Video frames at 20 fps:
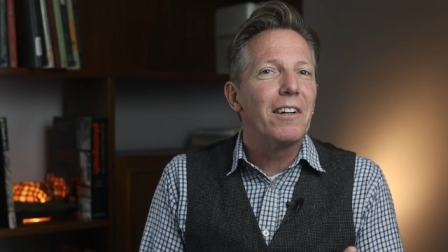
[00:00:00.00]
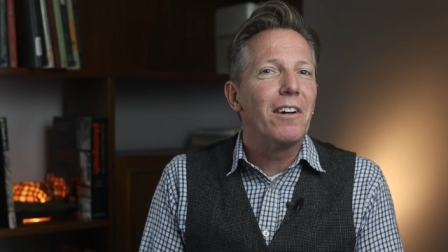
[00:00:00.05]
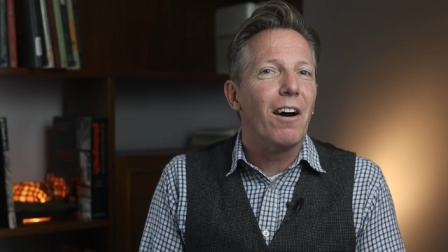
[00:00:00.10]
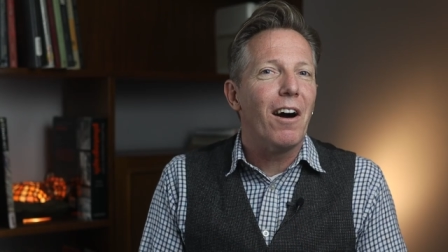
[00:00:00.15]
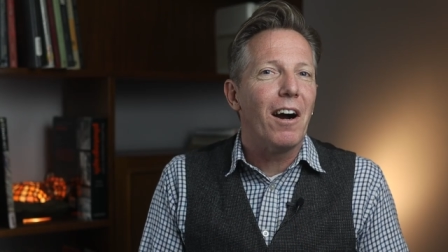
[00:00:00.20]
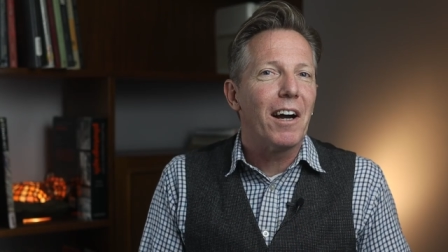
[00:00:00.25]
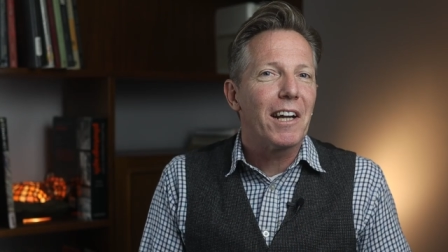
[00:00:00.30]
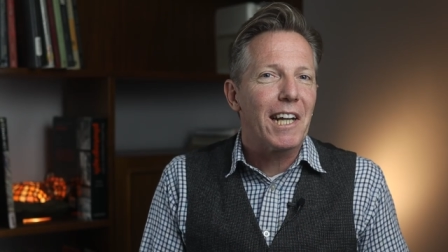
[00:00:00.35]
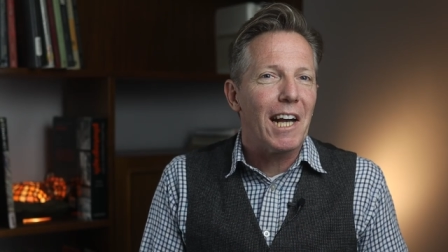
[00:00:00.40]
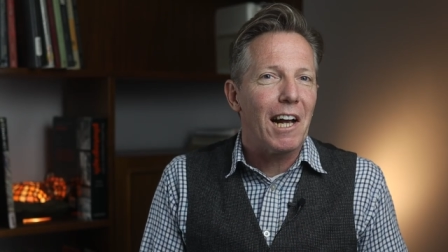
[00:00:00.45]
an
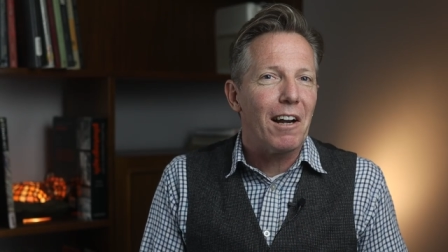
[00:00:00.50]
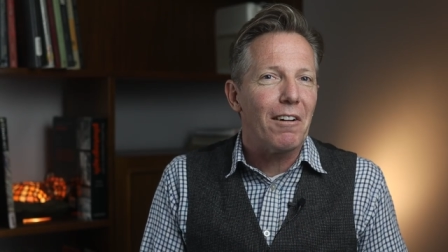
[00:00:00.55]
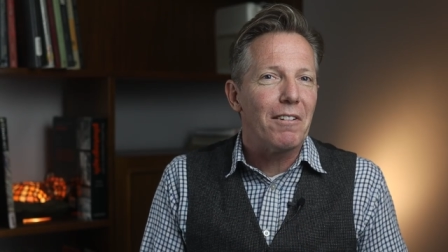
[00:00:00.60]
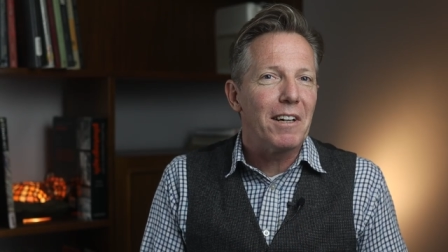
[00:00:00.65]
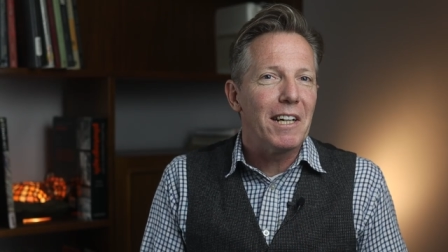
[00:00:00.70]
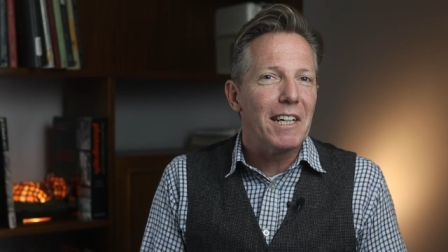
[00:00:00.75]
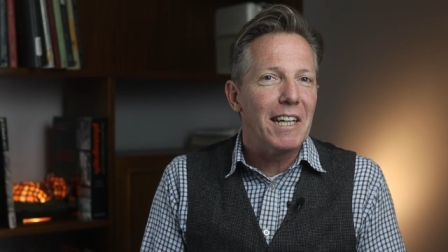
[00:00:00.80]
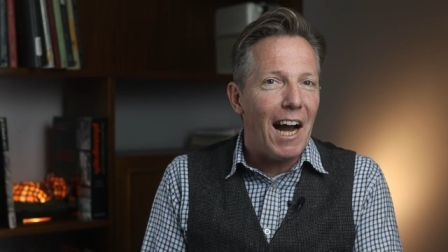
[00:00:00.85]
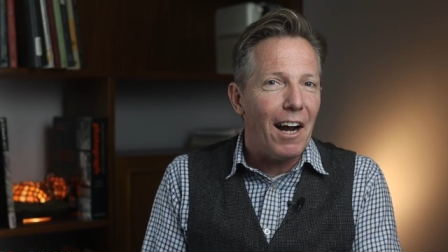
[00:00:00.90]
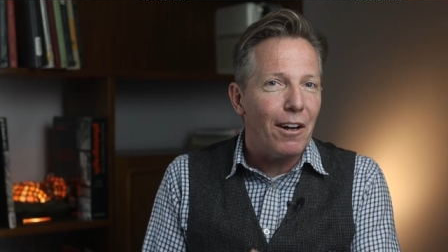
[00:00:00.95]
art
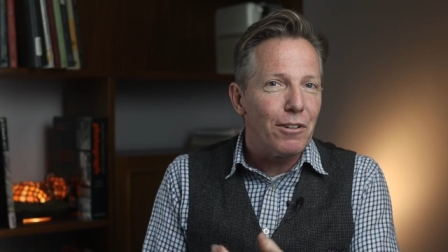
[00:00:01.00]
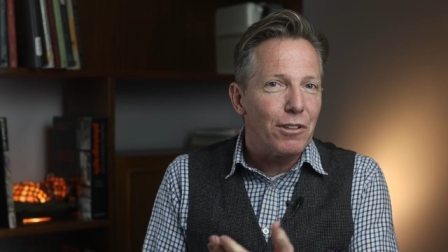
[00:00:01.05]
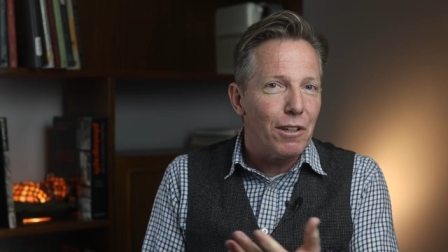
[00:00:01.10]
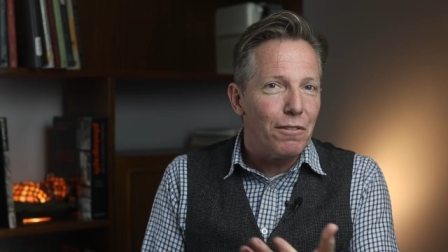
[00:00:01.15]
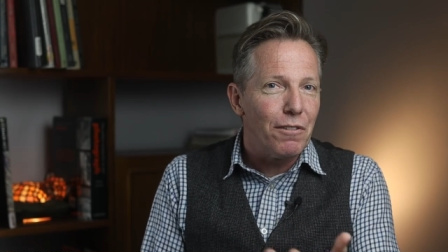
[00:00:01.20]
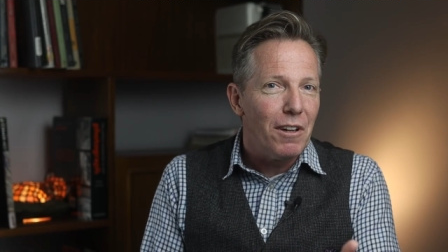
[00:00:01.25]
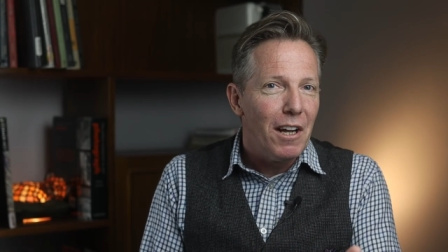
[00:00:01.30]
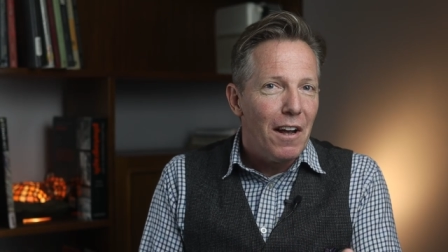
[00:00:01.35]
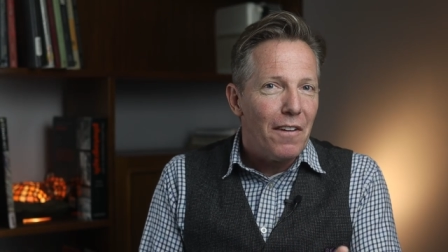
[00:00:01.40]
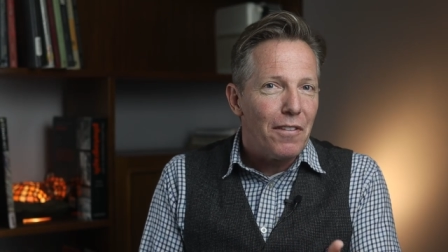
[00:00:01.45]
gallery and out
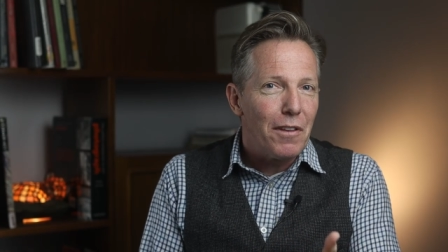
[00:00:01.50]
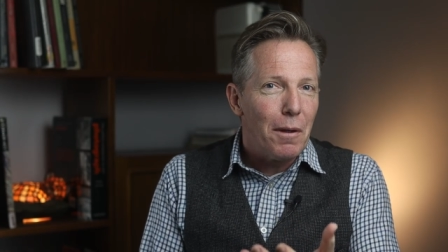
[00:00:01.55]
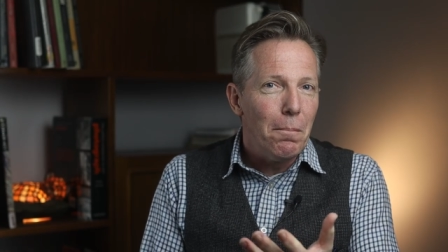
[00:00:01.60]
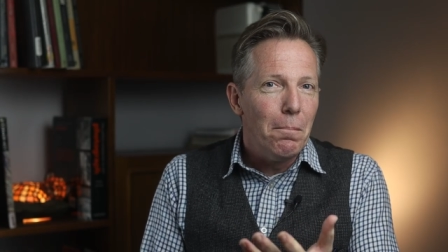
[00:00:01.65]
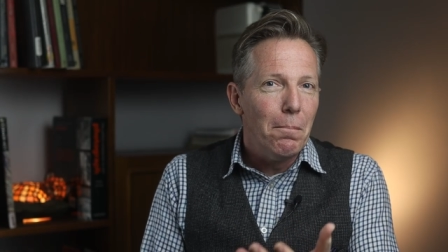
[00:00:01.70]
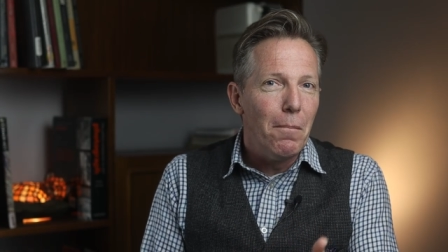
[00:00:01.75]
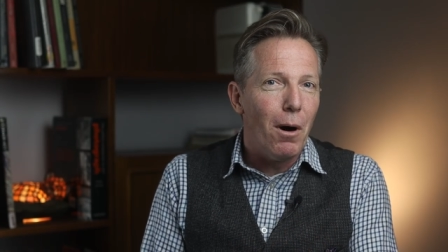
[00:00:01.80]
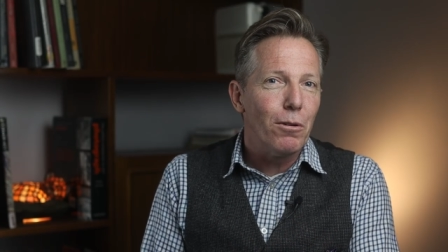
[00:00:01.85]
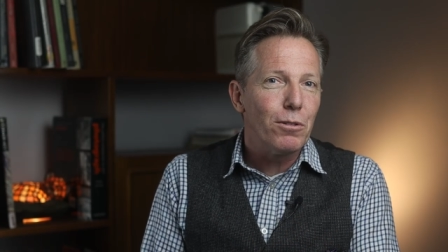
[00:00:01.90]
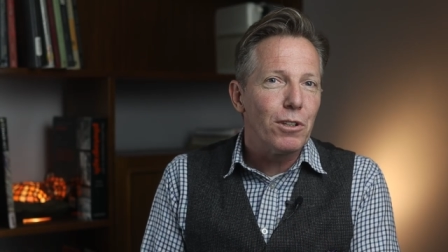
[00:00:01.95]
of the
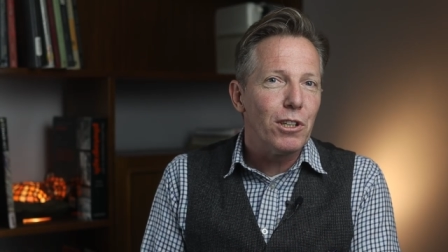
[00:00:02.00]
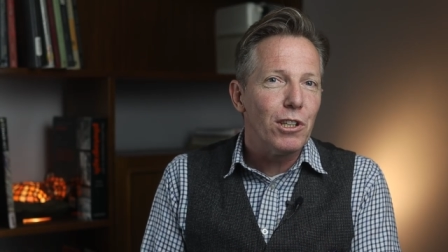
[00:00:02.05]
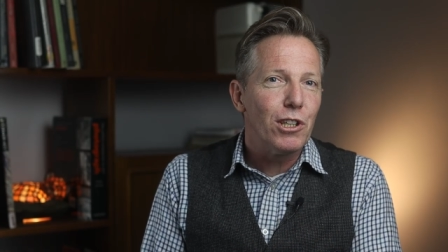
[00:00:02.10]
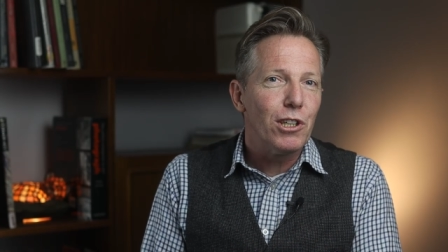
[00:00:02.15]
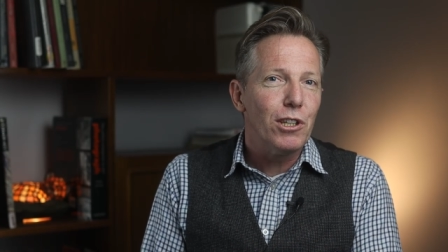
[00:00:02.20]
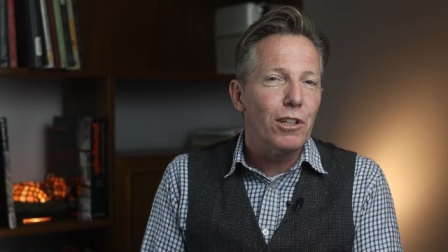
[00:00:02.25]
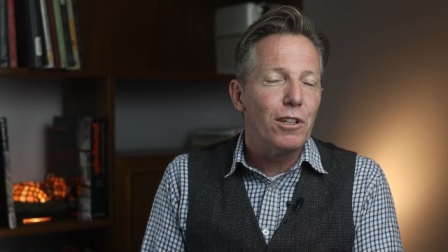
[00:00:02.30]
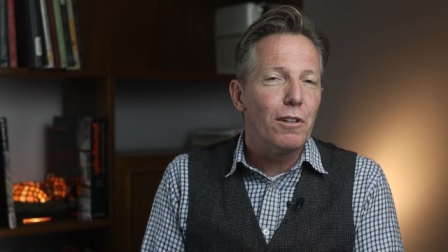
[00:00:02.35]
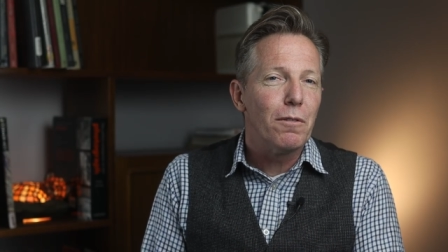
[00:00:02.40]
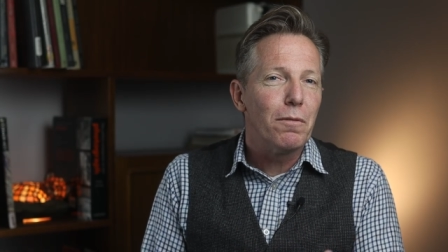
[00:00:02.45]

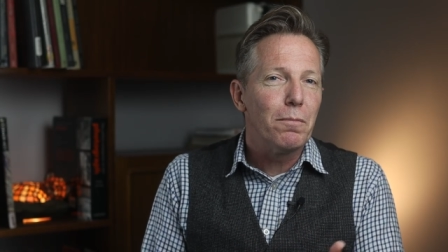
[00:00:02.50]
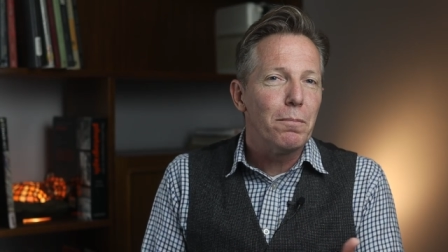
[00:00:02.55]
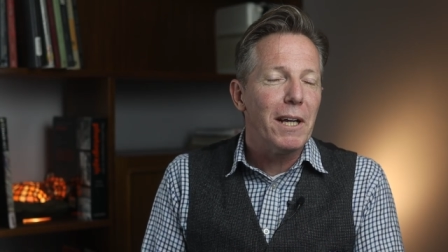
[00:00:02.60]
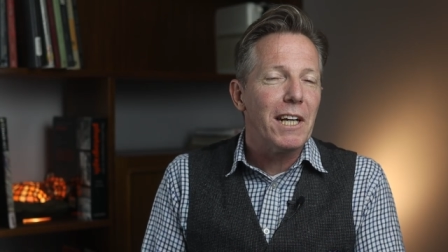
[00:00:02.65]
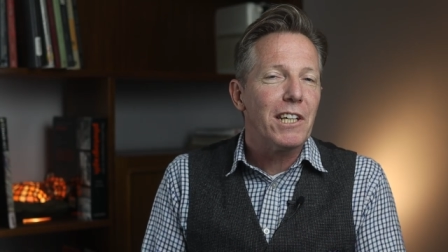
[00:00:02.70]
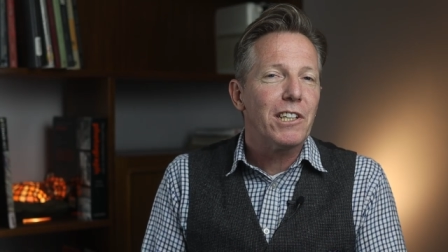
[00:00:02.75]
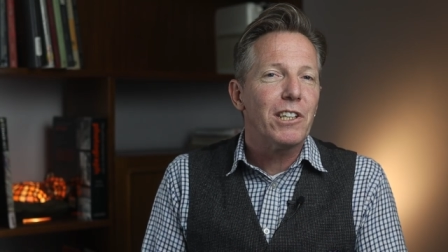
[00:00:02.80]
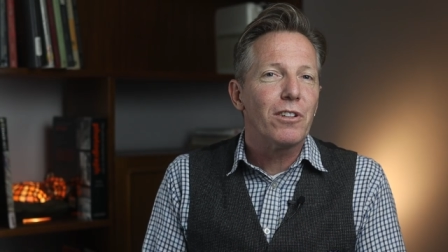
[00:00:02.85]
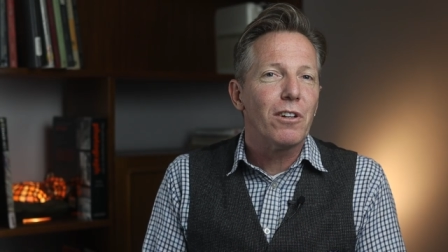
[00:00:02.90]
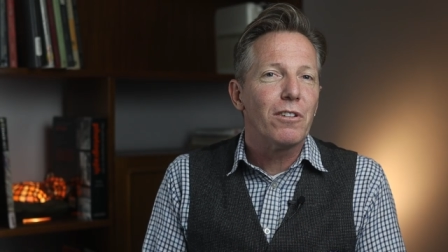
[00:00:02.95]
multitude of
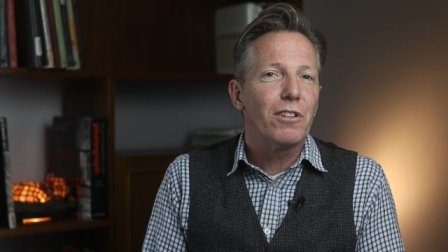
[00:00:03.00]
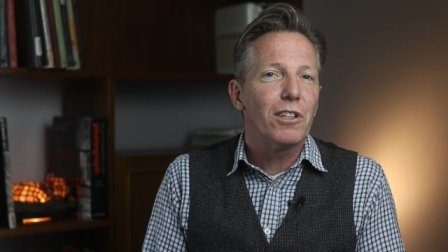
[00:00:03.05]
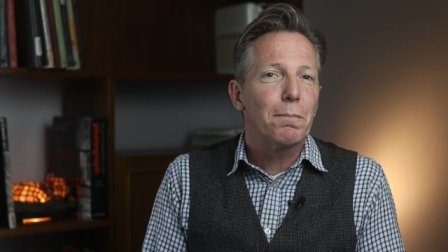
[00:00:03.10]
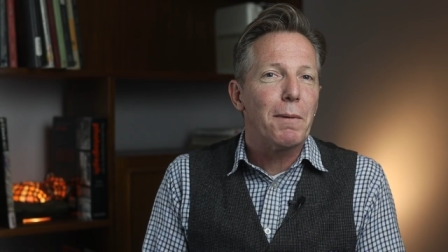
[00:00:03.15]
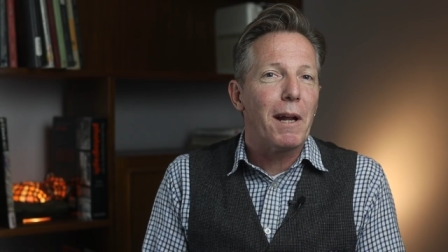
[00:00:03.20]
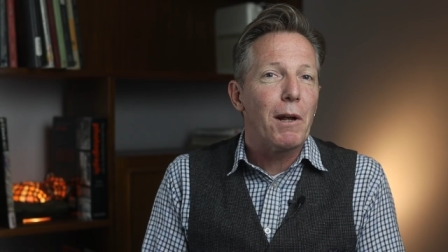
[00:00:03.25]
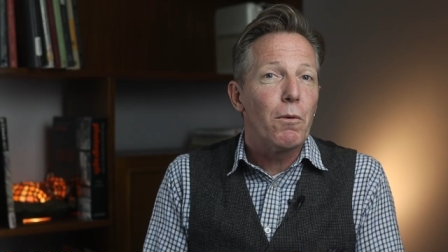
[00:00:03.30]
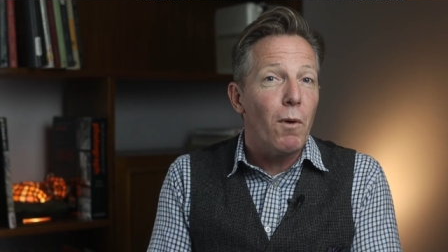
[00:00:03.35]
pictures on display,